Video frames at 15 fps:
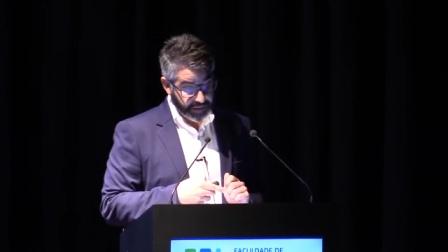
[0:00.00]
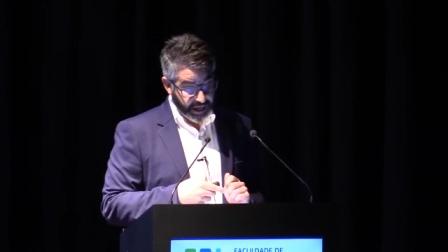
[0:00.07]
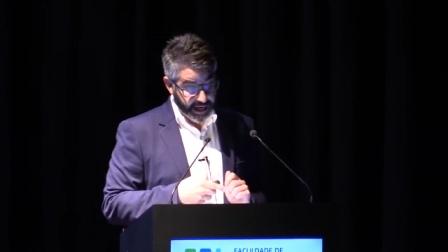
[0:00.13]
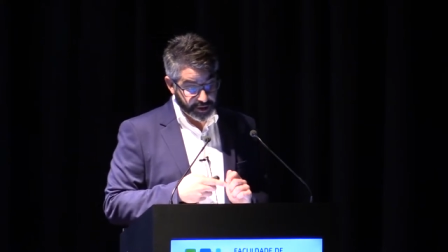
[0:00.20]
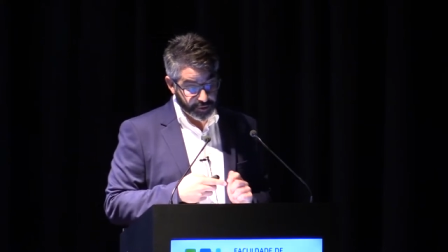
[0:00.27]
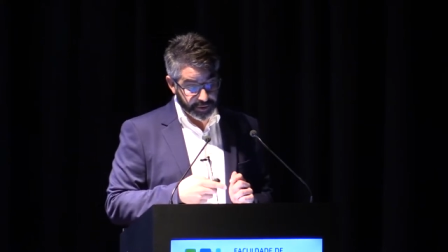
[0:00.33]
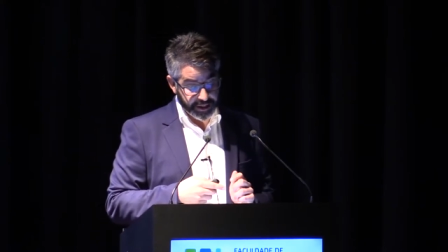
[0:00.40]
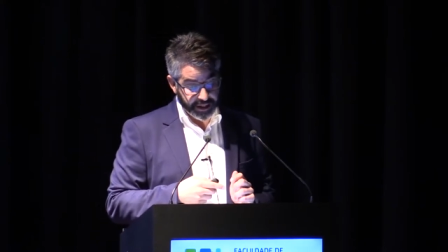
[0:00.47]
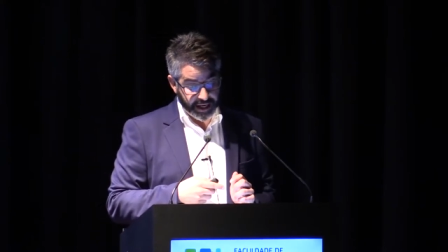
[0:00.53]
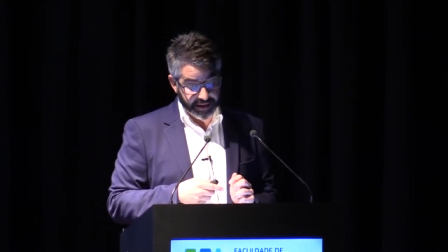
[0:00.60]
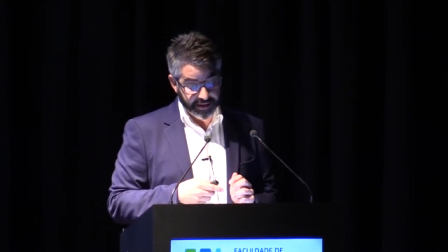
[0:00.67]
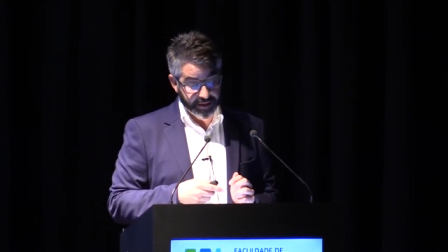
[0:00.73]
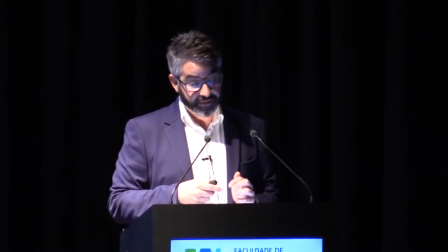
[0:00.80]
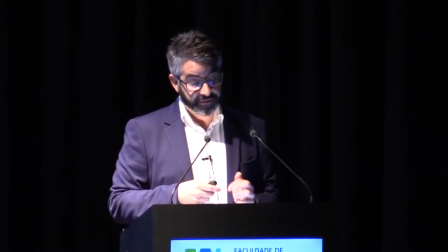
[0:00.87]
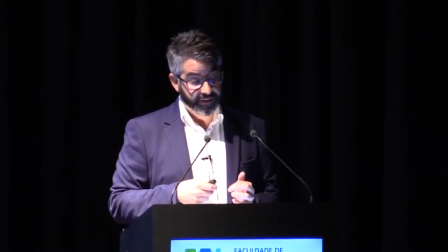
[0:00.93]
actually
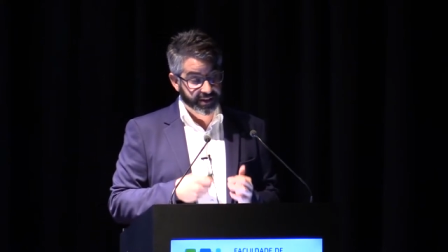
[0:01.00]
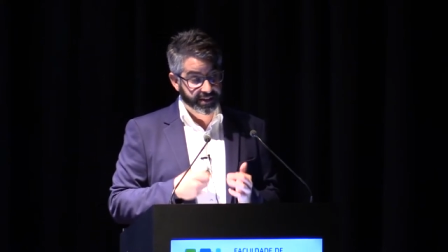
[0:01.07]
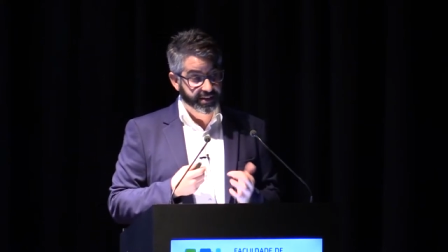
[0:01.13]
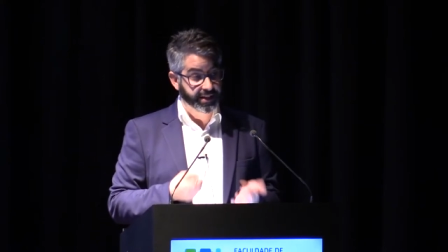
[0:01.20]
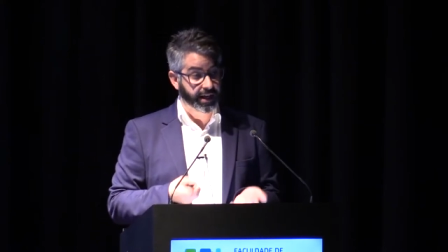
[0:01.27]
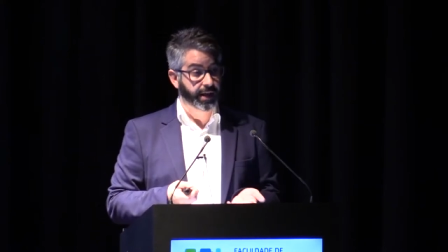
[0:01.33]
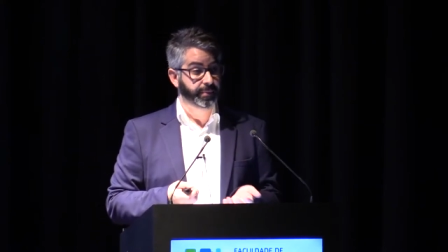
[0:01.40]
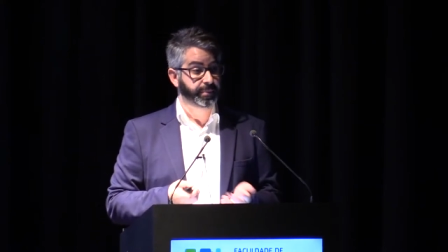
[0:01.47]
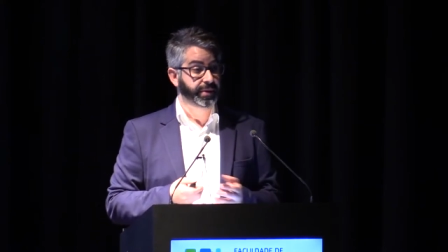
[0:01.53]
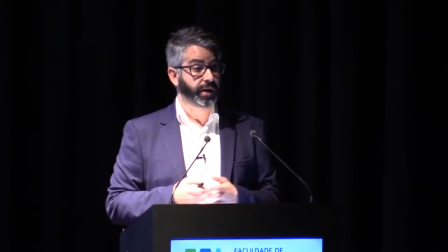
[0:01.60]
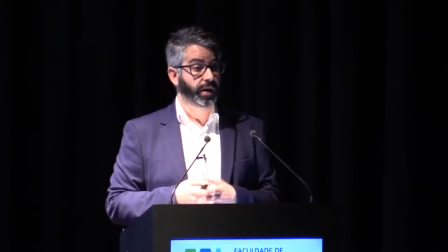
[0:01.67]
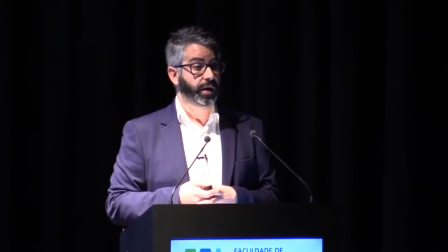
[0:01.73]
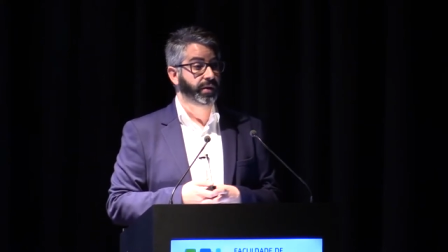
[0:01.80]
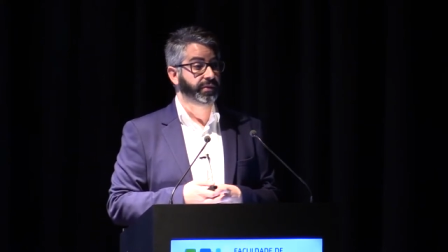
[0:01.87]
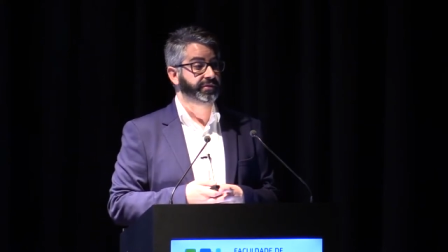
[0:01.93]
identify the type
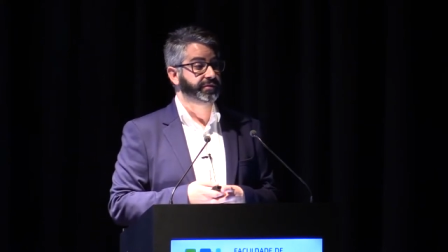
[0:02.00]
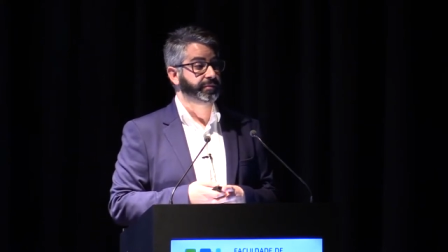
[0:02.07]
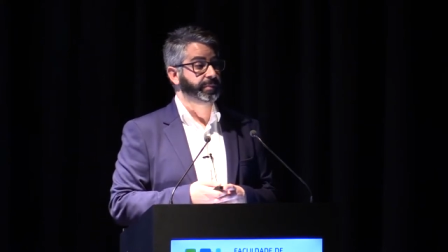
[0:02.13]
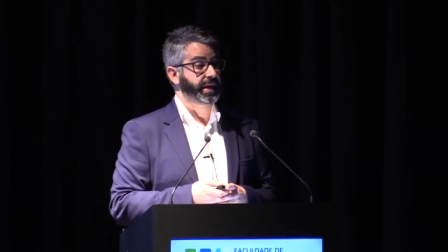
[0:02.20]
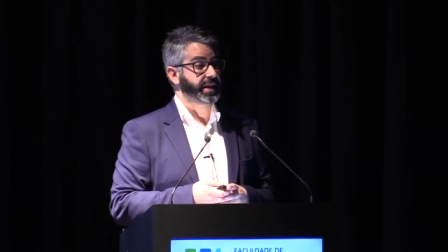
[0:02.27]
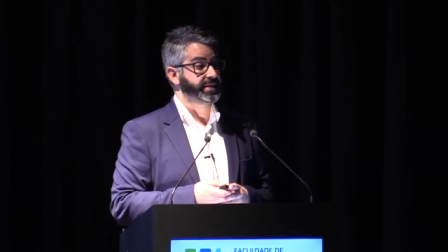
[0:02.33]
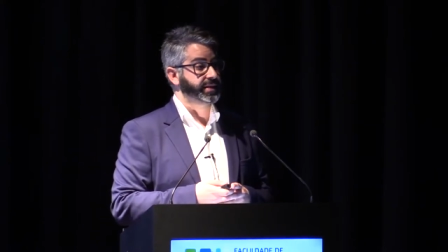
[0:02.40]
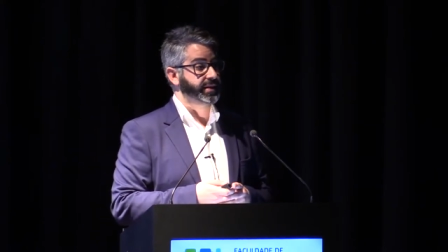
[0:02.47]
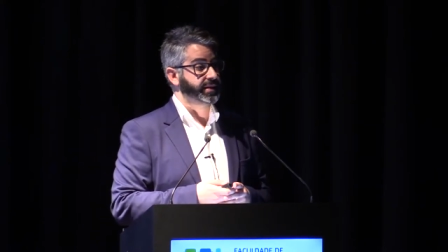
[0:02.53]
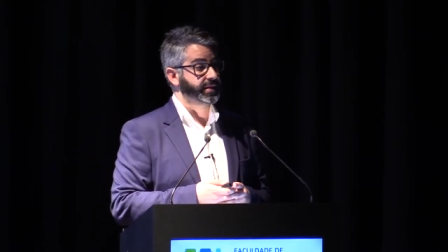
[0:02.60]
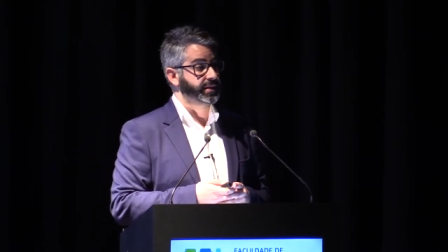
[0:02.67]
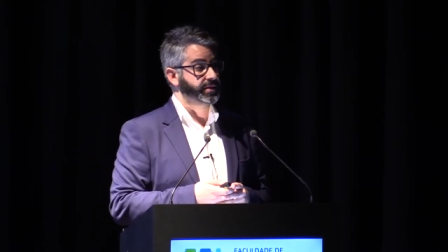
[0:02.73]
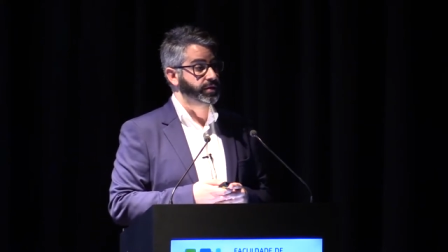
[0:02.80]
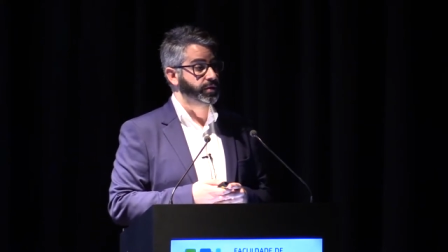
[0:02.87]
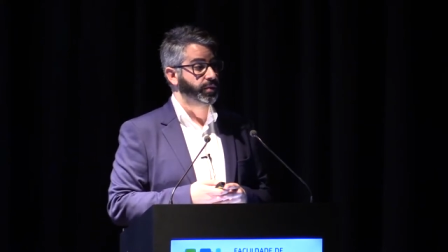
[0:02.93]
of plastic.
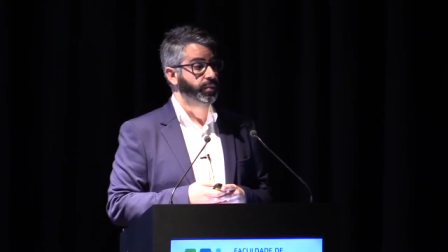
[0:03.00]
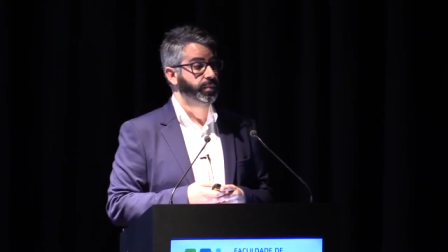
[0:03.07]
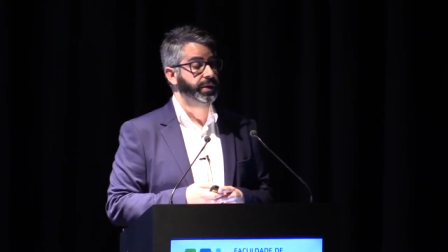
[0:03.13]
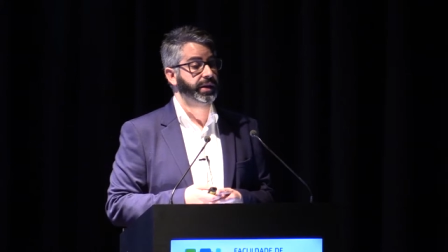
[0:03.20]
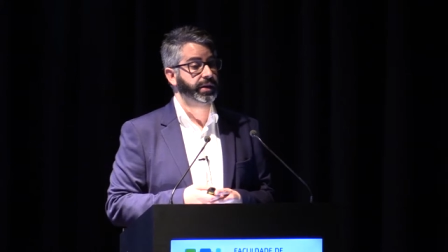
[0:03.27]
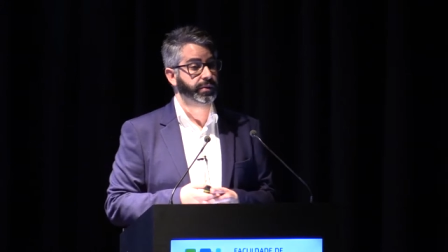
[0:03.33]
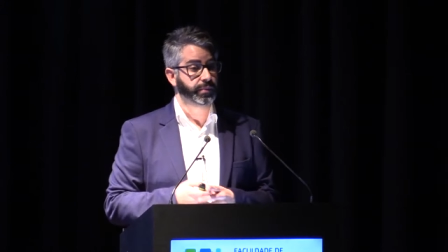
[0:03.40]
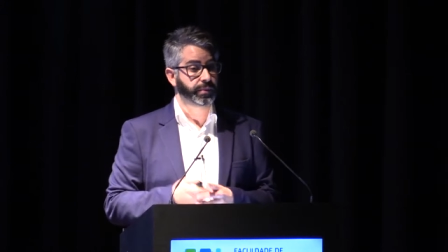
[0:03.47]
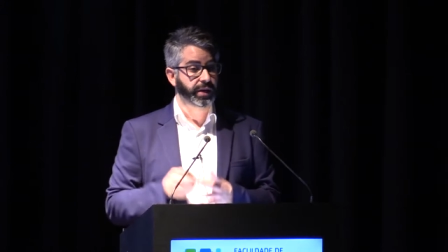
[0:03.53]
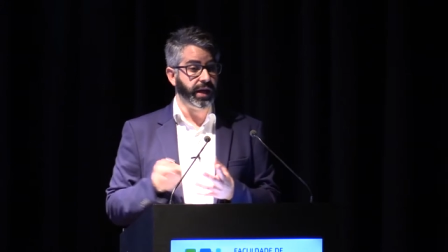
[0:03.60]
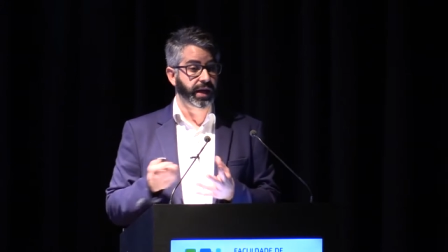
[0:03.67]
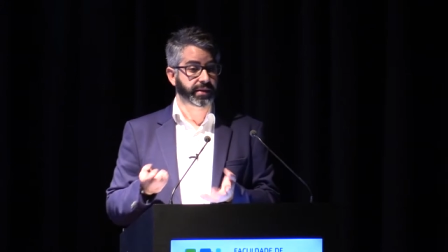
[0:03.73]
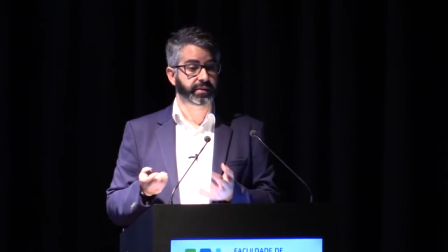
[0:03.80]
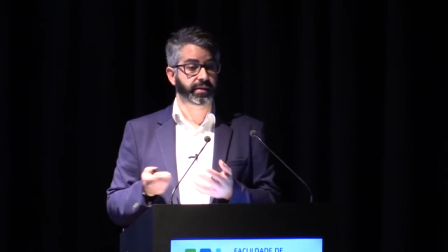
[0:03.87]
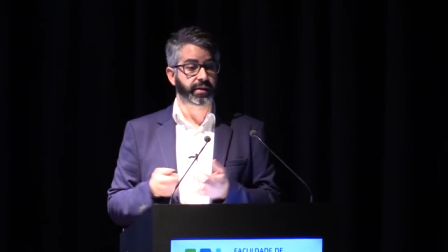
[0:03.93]
So we
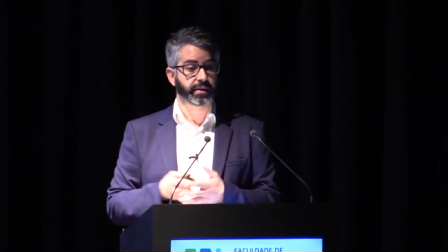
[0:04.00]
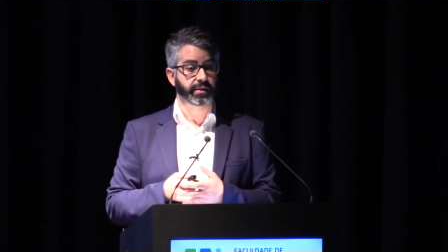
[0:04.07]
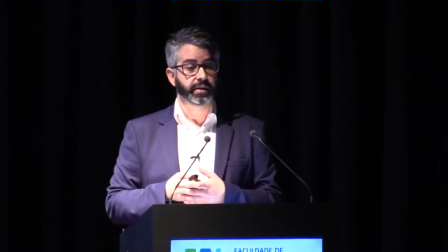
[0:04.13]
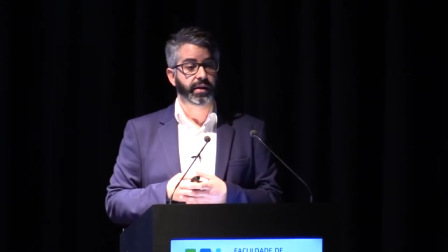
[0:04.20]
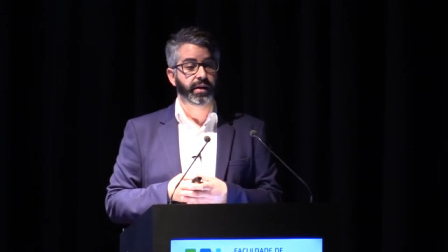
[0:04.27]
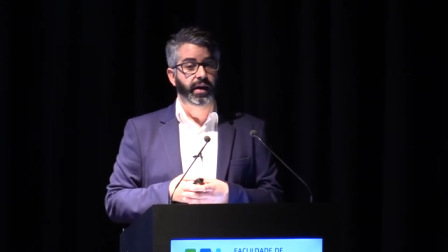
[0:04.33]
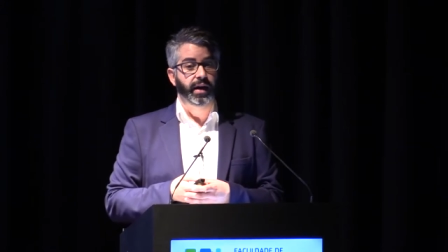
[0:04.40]
had a